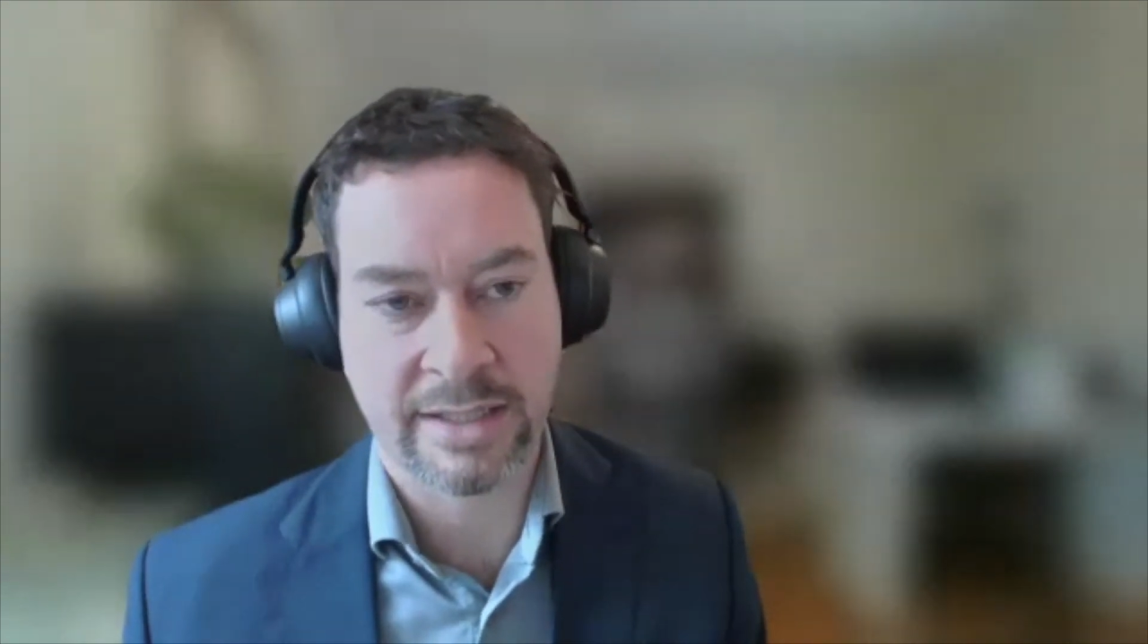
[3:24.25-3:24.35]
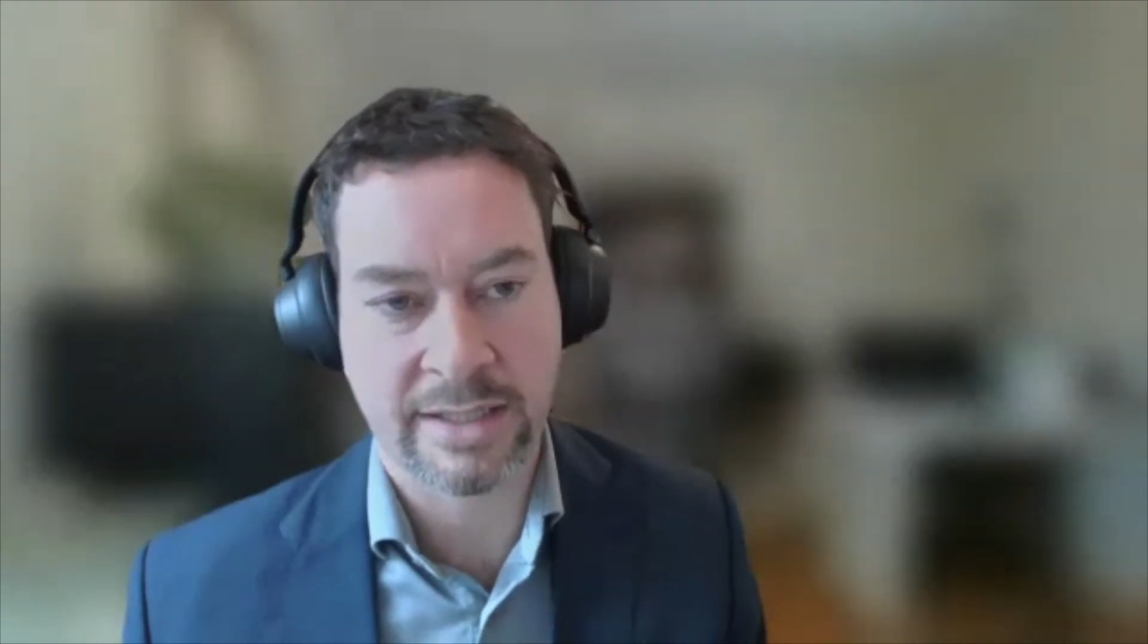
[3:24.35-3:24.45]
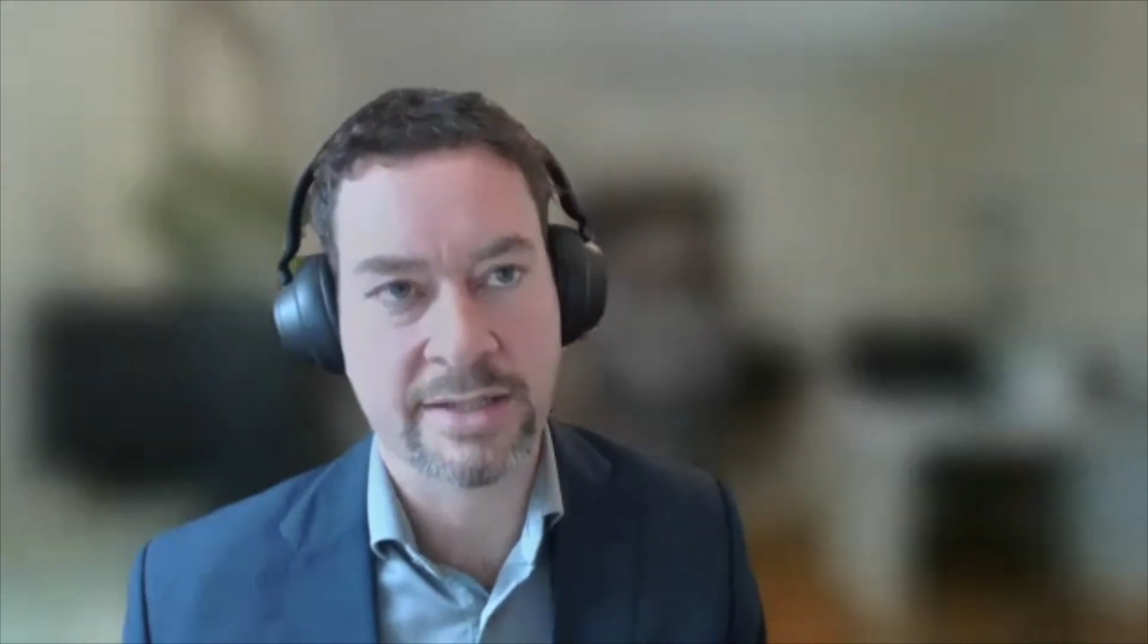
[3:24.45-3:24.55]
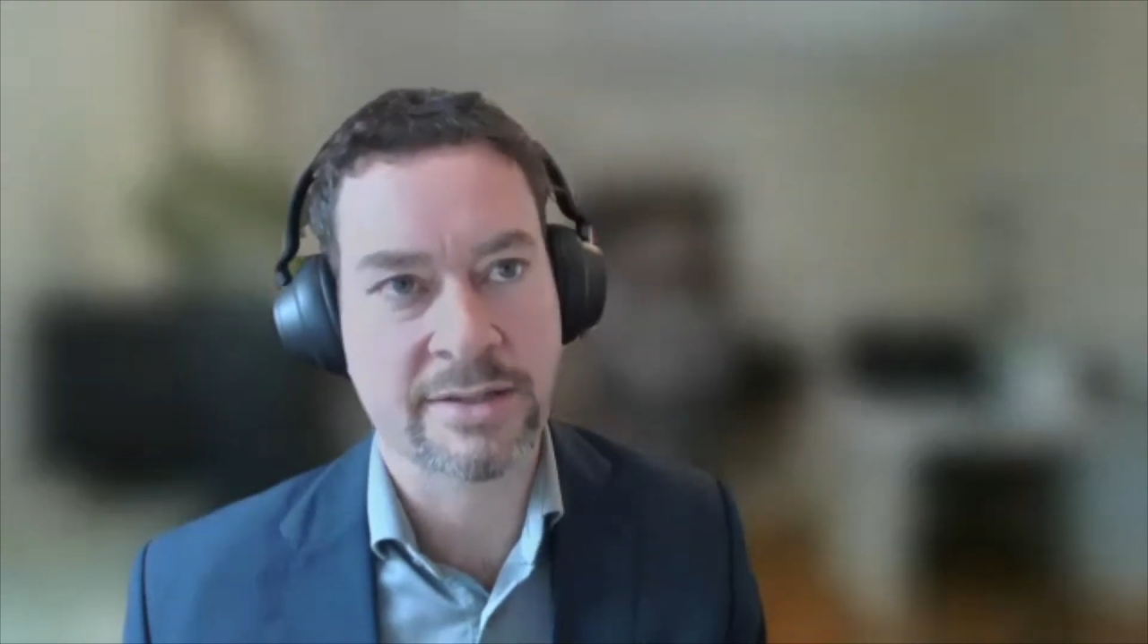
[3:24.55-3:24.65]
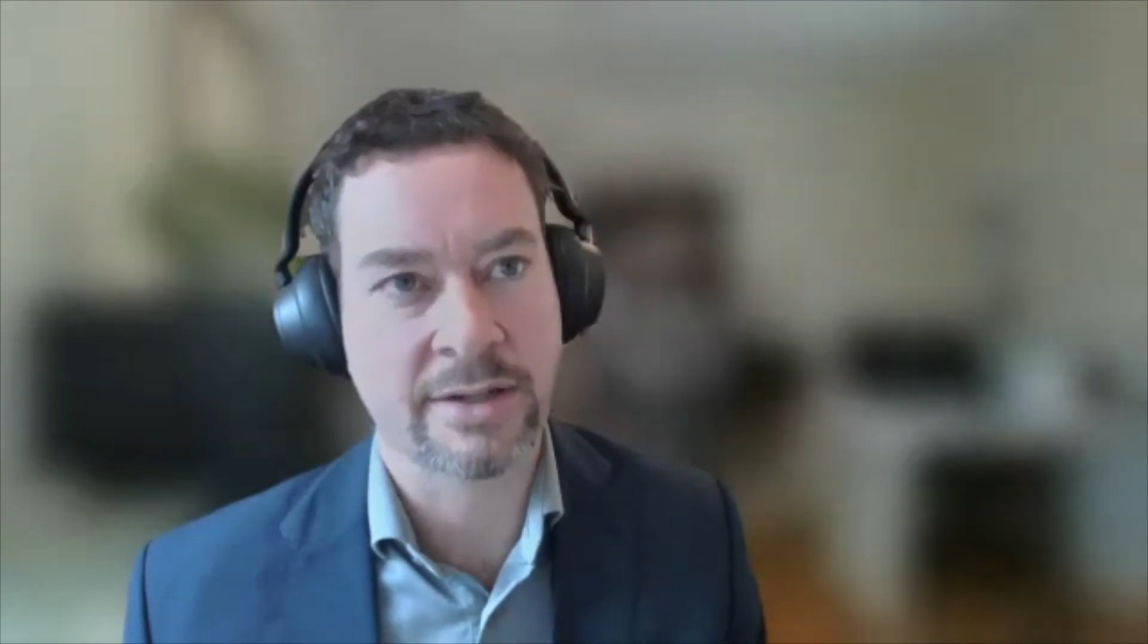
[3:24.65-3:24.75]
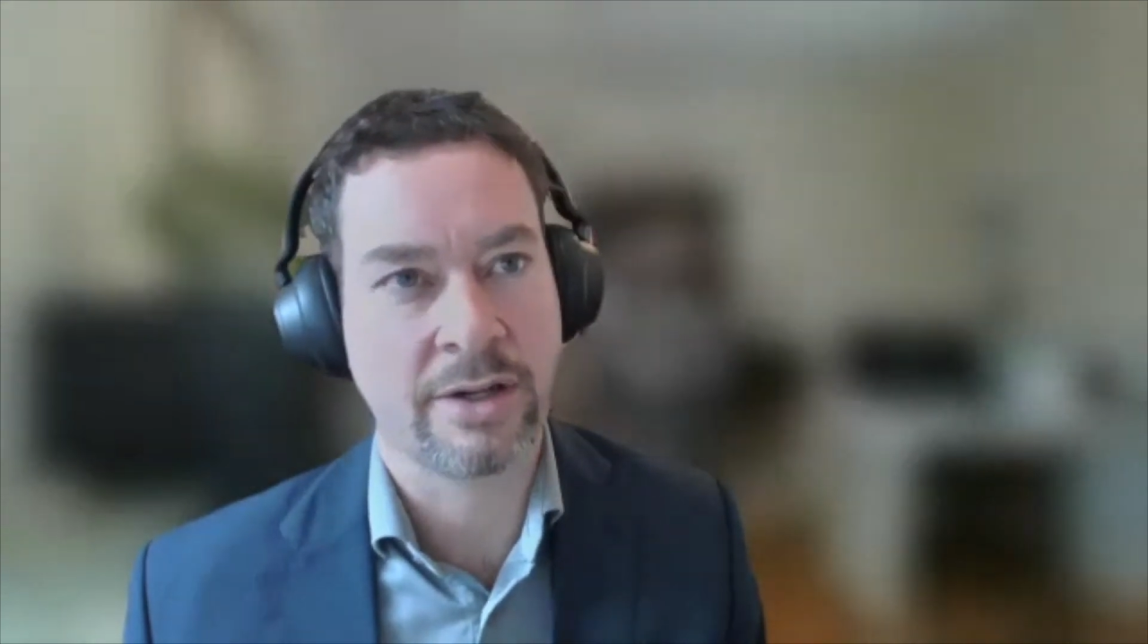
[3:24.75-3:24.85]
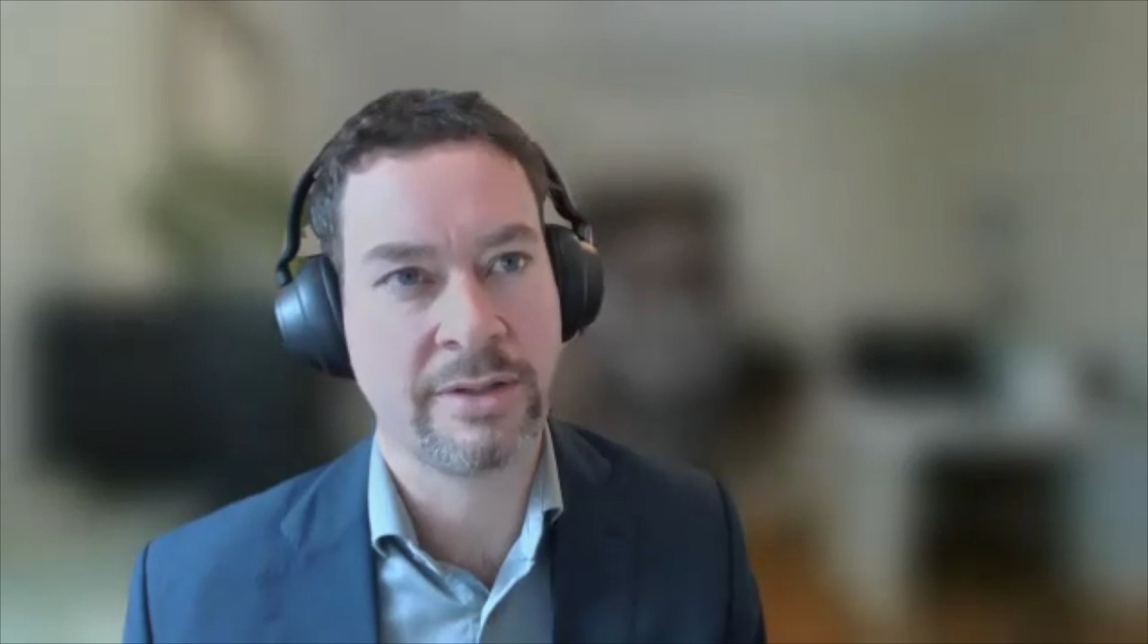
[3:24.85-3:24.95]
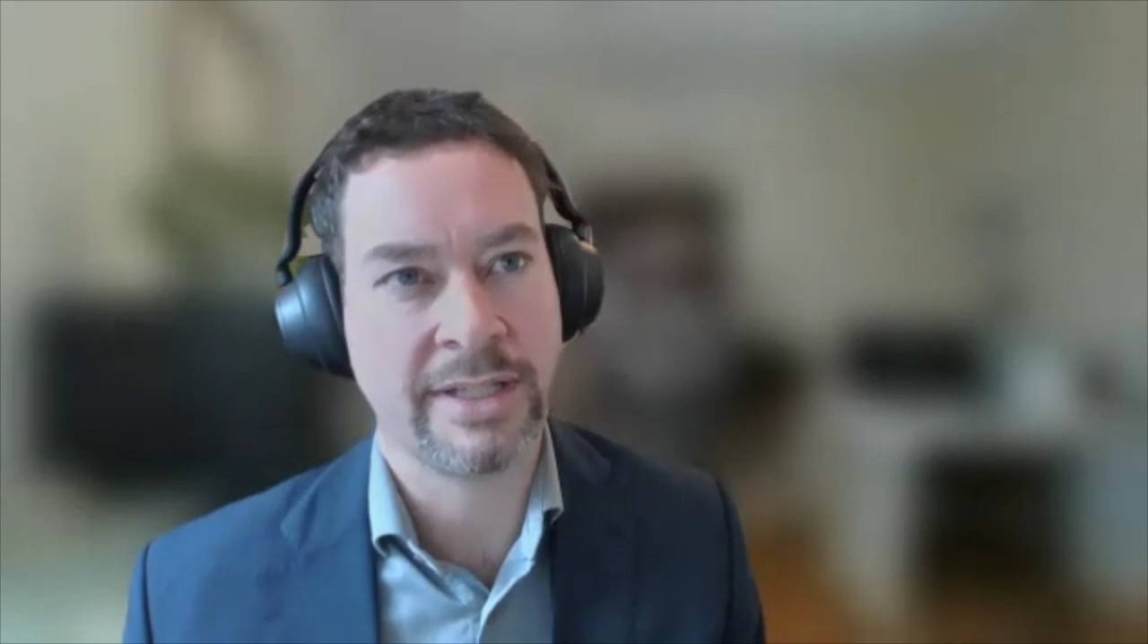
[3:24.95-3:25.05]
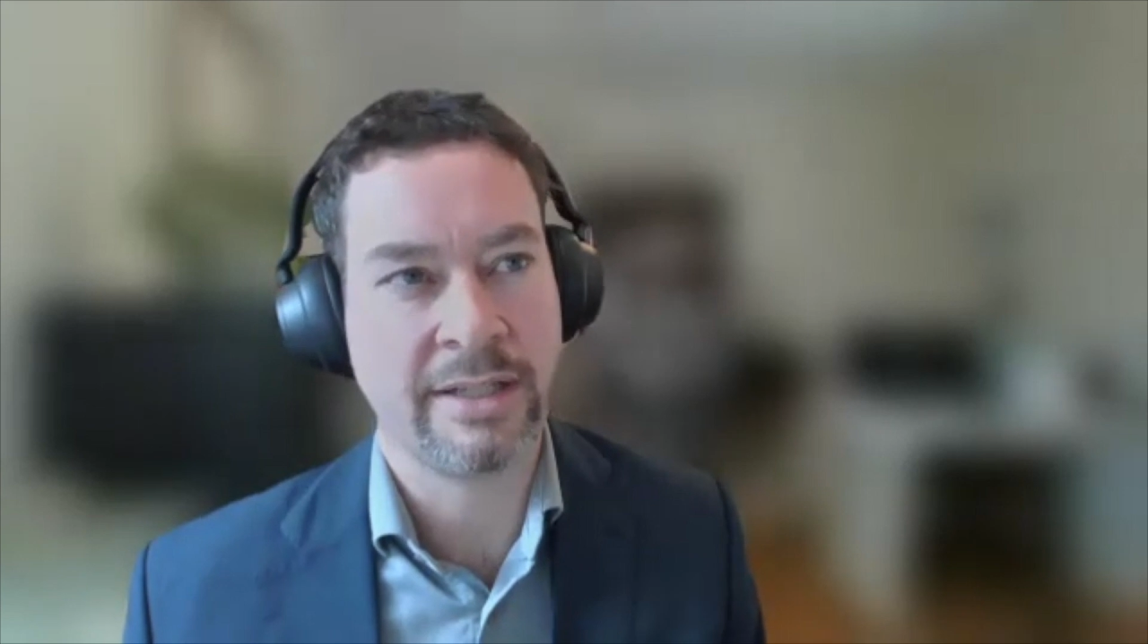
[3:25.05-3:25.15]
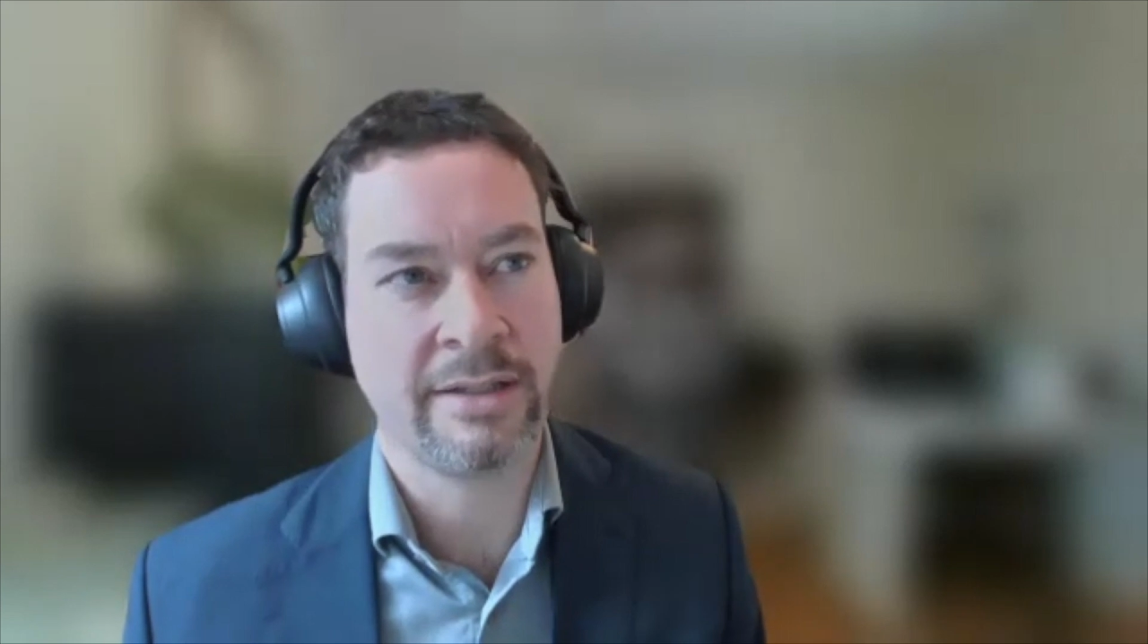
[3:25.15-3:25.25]
gutters are
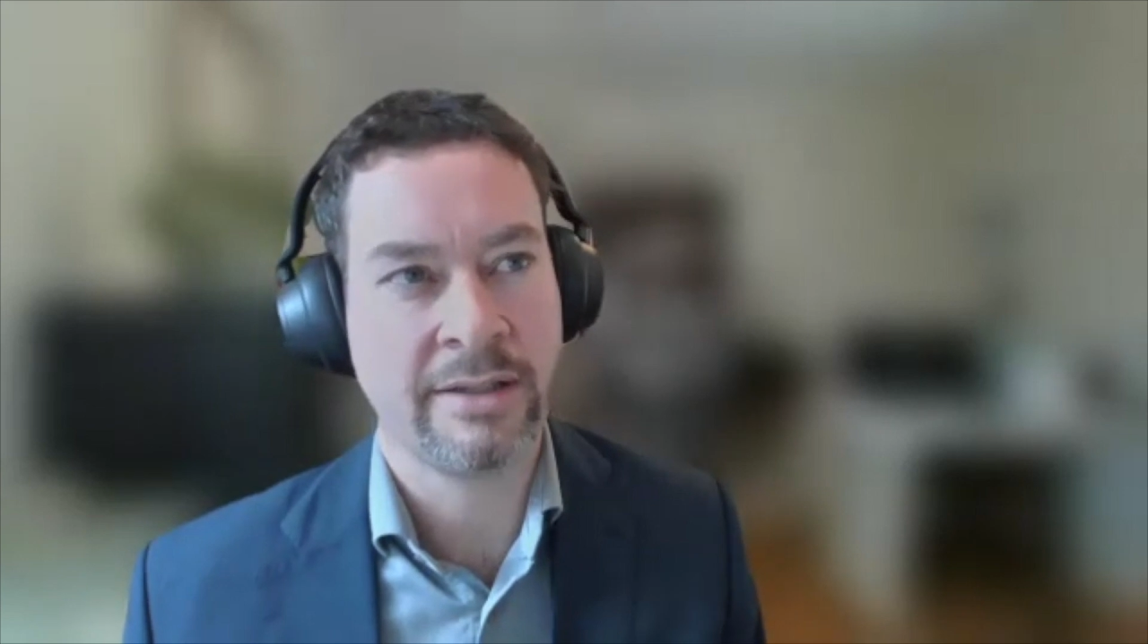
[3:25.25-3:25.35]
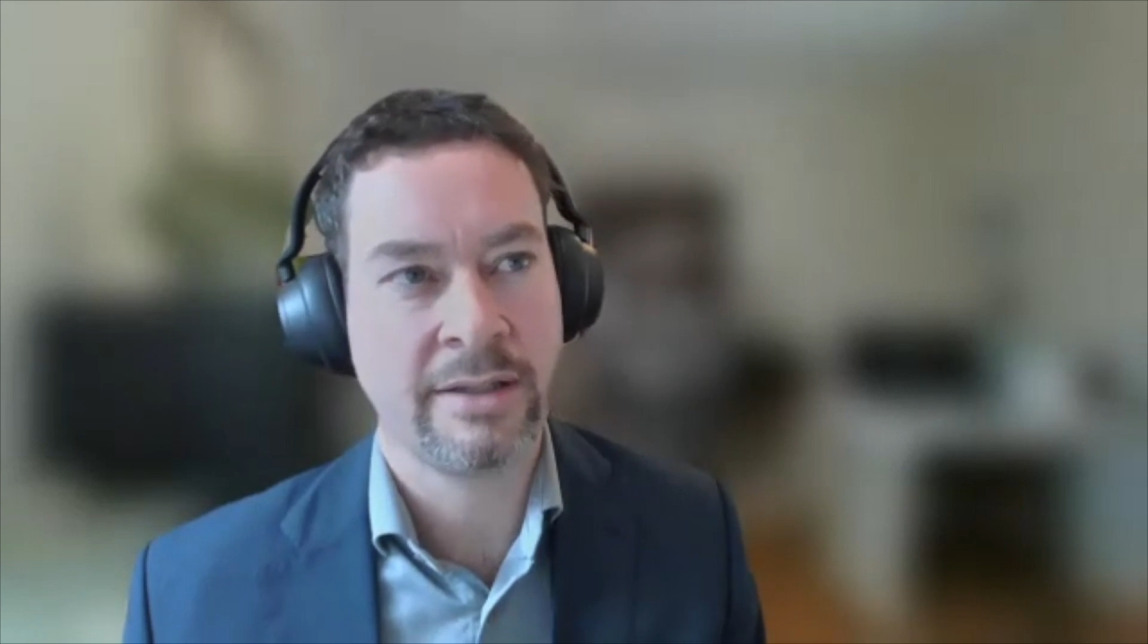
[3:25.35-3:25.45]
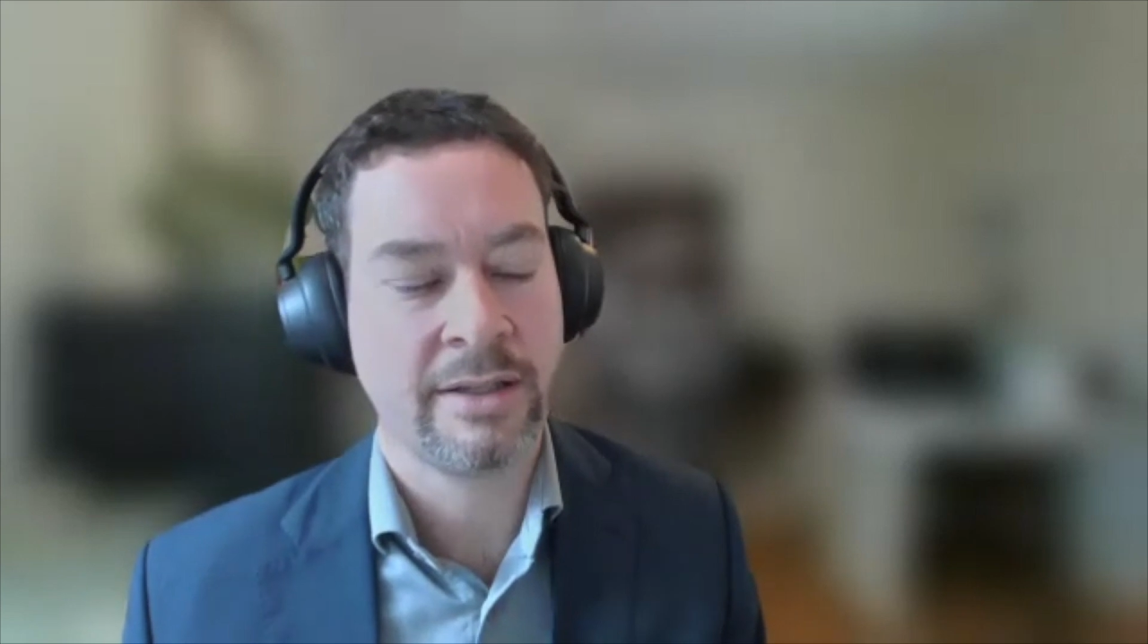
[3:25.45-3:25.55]
only